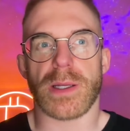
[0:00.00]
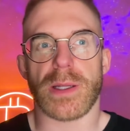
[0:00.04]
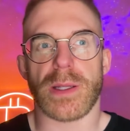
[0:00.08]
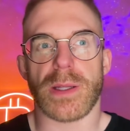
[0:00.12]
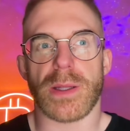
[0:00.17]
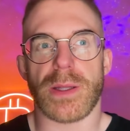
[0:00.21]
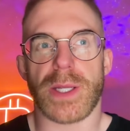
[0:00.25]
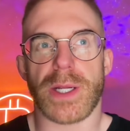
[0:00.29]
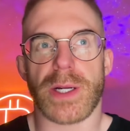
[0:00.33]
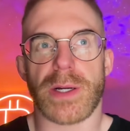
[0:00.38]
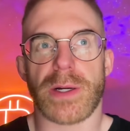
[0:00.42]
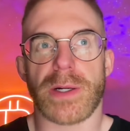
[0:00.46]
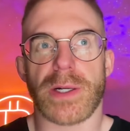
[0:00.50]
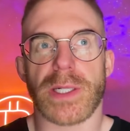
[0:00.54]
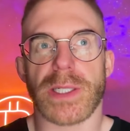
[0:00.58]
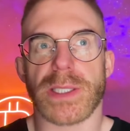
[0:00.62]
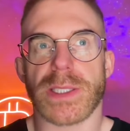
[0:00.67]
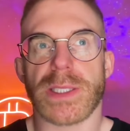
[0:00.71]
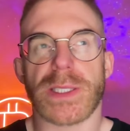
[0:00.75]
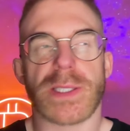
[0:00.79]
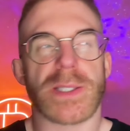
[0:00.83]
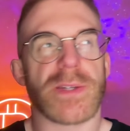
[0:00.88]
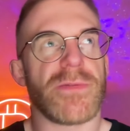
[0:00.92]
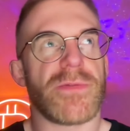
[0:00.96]
There
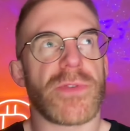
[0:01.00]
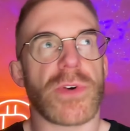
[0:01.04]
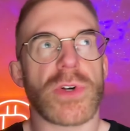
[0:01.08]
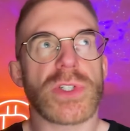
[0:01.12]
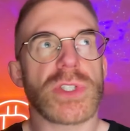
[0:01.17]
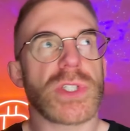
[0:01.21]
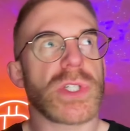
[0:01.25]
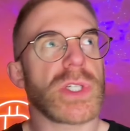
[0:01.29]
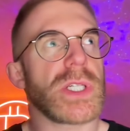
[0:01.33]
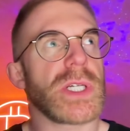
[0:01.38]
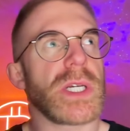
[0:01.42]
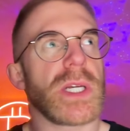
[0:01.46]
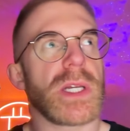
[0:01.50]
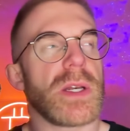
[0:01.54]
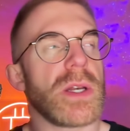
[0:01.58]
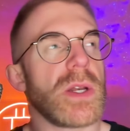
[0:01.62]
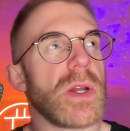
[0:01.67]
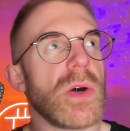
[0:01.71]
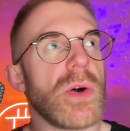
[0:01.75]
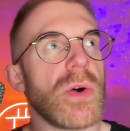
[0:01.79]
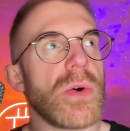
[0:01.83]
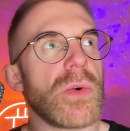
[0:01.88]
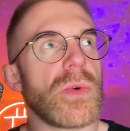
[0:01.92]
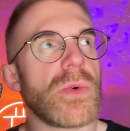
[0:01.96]
is virtually
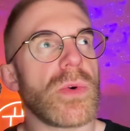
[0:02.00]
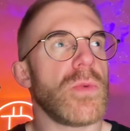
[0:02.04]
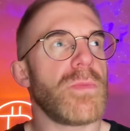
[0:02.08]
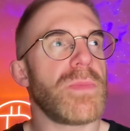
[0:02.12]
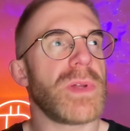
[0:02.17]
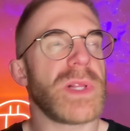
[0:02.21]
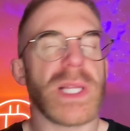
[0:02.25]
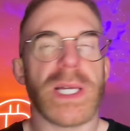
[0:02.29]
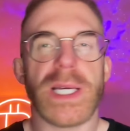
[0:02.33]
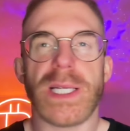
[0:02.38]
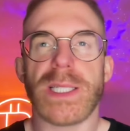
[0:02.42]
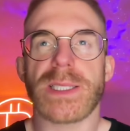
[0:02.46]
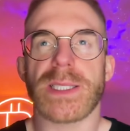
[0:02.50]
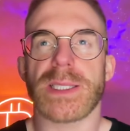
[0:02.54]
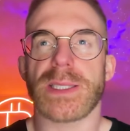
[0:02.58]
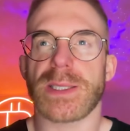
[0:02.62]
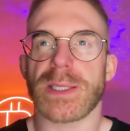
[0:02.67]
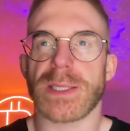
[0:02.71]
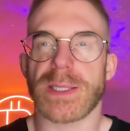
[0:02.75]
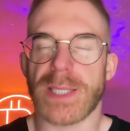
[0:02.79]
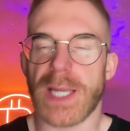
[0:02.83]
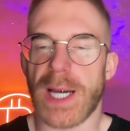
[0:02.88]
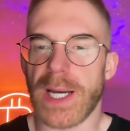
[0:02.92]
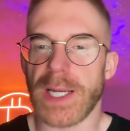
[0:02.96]
no place in
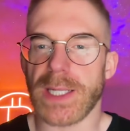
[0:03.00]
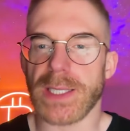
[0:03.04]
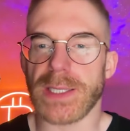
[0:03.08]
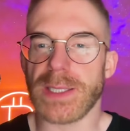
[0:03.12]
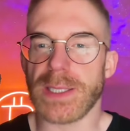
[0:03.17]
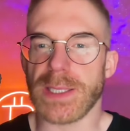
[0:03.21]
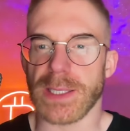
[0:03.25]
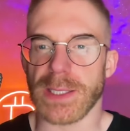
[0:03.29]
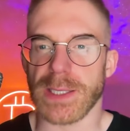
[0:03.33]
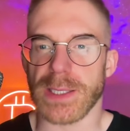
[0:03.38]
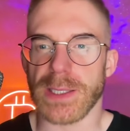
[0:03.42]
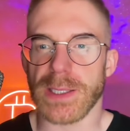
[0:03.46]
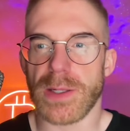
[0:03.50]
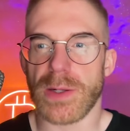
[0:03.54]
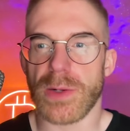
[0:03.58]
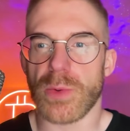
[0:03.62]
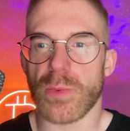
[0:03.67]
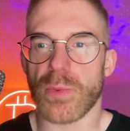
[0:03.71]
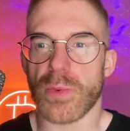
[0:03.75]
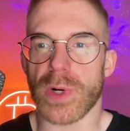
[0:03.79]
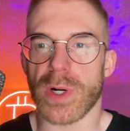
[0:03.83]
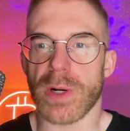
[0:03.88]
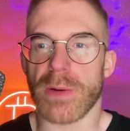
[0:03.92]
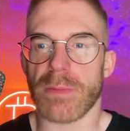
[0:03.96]
society
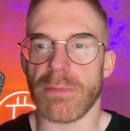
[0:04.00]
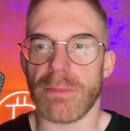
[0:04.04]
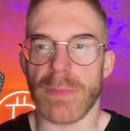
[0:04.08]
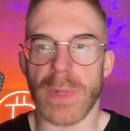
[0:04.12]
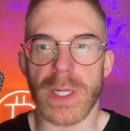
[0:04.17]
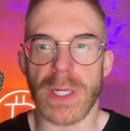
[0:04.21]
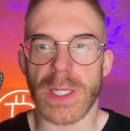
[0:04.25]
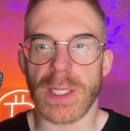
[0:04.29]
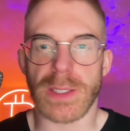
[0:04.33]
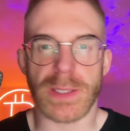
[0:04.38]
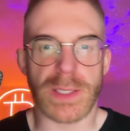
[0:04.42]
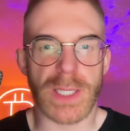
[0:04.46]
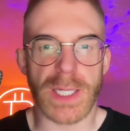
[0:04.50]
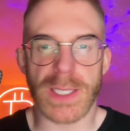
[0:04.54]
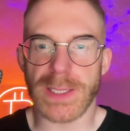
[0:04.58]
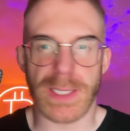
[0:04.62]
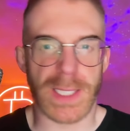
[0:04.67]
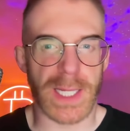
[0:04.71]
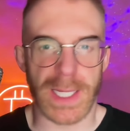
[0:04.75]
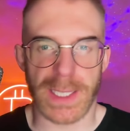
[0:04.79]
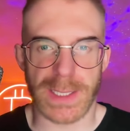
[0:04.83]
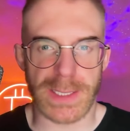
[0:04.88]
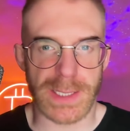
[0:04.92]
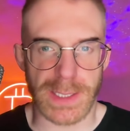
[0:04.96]
where money doesn't
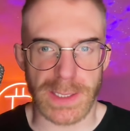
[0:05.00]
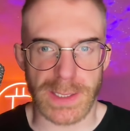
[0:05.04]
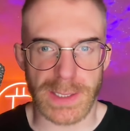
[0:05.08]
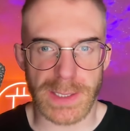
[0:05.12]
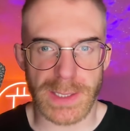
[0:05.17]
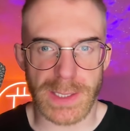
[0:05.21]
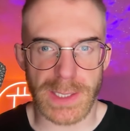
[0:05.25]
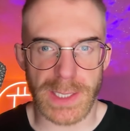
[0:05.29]
exist.